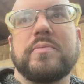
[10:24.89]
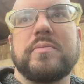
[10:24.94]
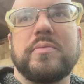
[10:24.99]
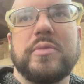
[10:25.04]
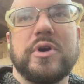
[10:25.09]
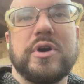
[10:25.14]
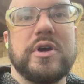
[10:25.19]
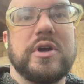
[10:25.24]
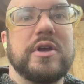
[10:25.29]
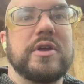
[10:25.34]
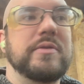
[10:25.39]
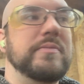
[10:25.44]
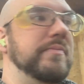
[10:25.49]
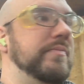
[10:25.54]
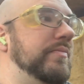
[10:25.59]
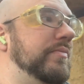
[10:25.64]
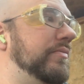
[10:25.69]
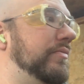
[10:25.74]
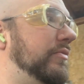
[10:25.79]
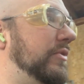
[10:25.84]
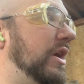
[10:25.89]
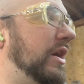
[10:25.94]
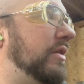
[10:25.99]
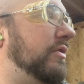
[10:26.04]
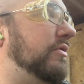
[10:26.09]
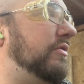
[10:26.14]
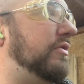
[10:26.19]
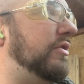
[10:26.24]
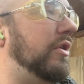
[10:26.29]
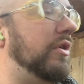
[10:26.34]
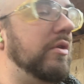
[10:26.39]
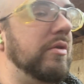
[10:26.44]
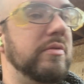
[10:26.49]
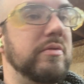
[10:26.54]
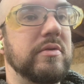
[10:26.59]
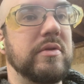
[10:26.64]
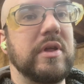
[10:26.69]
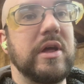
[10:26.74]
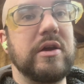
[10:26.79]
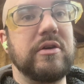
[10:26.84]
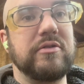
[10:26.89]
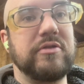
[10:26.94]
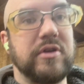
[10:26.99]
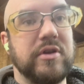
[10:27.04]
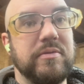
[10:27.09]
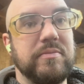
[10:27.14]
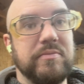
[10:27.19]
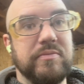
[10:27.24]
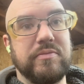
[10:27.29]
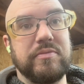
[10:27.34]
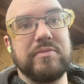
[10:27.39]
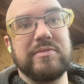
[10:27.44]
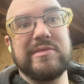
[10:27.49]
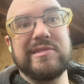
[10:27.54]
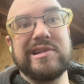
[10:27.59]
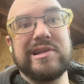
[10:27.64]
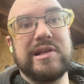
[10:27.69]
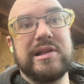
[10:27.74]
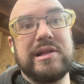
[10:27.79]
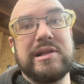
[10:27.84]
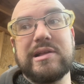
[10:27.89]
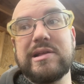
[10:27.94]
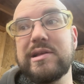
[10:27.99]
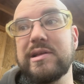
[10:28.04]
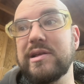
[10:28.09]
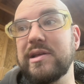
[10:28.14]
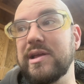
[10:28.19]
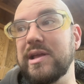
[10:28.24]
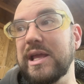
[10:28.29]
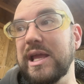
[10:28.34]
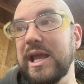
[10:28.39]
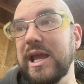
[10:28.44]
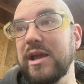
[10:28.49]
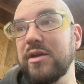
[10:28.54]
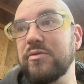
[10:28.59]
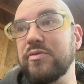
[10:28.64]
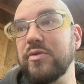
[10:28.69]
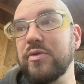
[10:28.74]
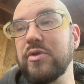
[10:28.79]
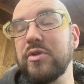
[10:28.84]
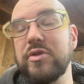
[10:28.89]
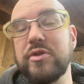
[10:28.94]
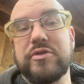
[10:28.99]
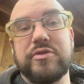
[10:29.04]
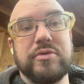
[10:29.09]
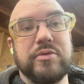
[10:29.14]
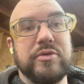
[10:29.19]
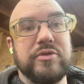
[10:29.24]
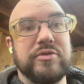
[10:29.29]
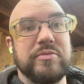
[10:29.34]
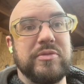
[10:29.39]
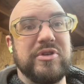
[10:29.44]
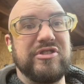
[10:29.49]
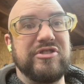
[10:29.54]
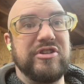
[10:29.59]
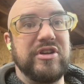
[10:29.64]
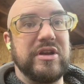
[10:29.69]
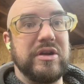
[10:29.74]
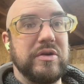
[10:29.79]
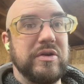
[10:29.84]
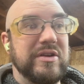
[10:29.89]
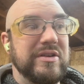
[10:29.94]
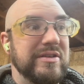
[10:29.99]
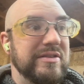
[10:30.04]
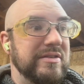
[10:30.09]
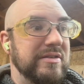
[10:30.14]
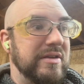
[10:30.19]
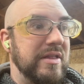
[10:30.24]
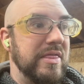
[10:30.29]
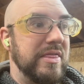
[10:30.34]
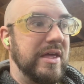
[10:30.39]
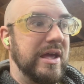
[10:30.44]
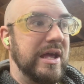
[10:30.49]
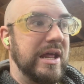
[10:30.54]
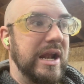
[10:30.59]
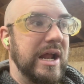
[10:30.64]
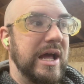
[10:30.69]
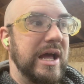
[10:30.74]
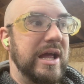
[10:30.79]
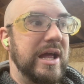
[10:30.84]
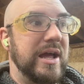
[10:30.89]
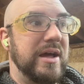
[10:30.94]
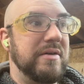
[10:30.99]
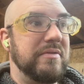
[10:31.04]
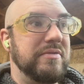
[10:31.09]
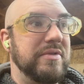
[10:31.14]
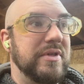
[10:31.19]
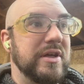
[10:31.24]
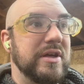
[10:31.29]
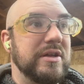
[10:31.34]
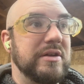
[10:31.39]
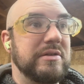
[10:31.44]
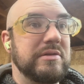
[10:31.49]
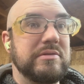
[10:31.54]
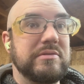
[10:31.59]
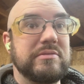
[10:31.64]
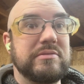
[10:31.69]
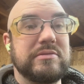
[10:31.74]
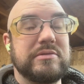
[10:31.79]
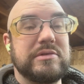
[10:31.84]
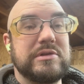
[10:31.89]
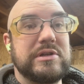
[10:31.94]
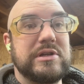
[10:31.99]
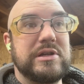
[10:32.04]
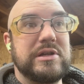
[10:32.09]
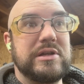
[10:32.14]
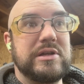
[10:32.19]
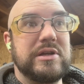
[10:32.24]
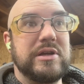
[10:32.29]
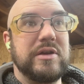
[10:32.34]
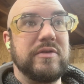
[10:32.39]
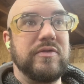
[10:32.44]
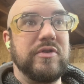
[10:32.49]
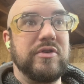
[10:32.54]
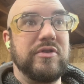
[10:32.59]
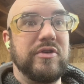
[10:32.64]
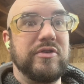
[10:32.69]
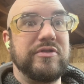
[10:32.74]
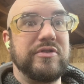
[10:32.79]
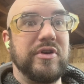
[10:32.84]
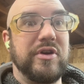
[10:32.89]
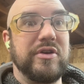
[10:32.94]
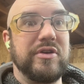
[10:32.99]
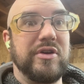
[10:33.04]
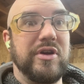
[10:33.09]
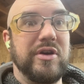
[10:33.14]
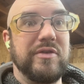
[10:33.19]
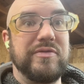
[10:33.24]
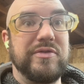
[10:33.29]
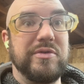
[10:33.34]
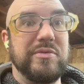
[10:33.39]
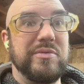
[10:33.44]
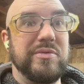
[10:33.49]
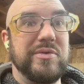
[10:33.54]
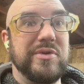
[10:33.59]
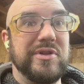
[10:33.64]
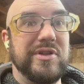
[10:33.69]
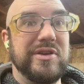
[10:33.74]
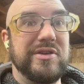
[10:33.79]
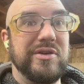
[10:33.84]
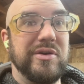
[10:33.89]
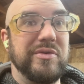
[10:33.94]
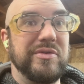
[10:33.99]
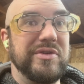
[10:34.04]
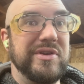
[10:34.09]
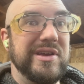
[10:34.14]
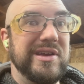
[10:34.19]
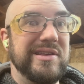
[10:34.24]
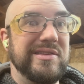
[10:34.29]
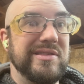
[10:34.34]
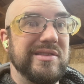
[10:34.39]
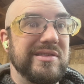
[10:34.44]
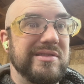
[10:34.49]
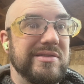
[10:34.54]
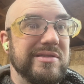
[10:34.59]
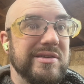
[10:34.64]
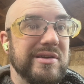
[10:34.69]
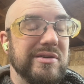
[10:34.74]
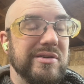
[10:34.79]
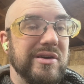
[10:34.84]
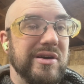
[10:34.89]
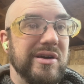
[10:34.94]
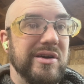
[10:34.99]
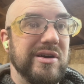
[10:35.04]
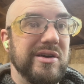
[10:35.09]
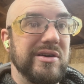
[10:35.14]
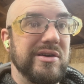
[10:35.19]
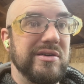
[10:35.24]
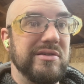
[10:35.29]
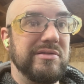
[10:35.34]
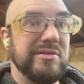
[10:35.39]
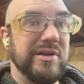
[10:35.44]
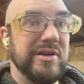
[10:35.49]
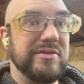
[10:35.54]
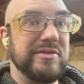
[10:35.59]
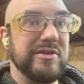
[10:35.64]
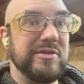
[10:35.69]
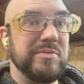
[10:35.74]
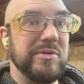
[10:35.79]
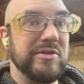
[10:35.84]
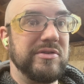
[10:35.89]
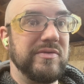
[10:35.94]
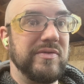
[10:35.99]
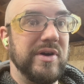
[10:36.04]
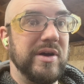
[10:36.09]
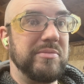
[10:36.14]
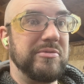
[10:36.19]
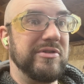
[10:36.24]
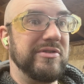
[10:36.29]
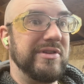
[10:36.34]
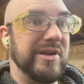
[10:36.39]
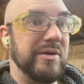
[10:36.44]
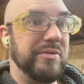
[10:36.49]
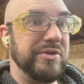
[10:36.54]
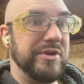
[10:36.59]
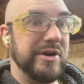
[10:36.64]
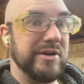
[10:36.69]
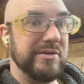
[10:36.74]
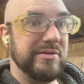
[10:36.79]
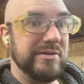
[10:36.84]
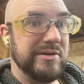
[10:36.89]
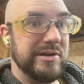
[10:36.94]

But yeah, so there's a handful of the tools and machineries that I have that if you're just starting off, you really don't need, and there are less expensive options out there.